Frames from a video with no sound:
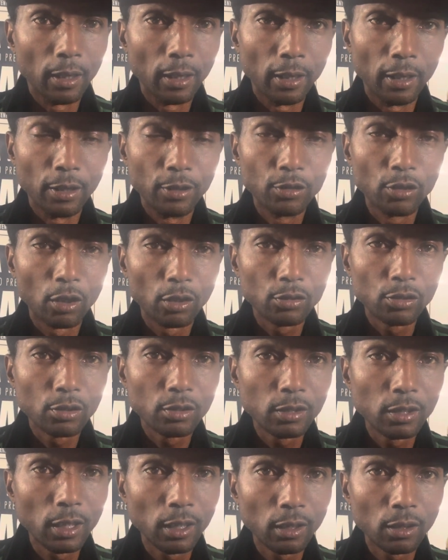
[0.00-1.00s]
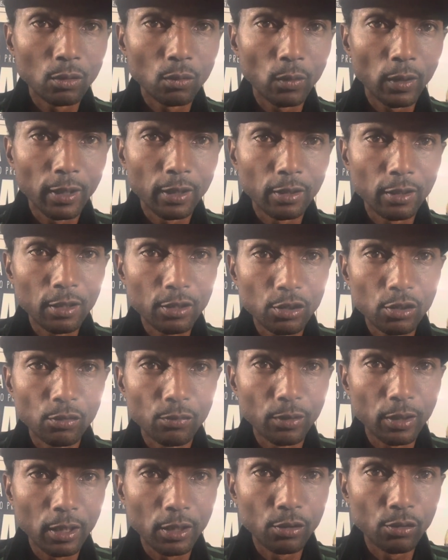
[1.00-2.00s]
And y'all just taking away the
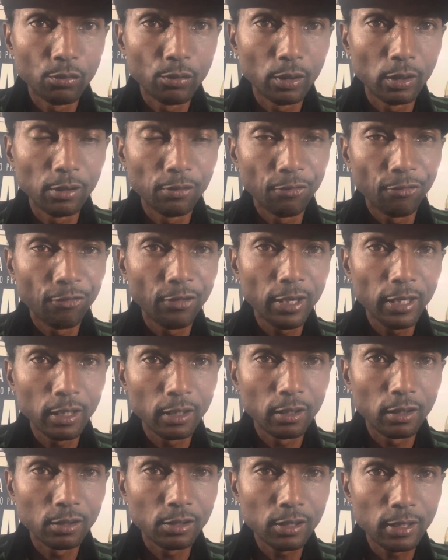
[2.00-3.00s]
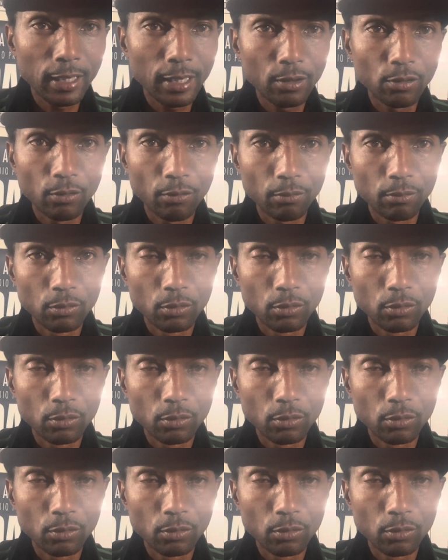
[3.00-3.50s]
history and you really faking us out.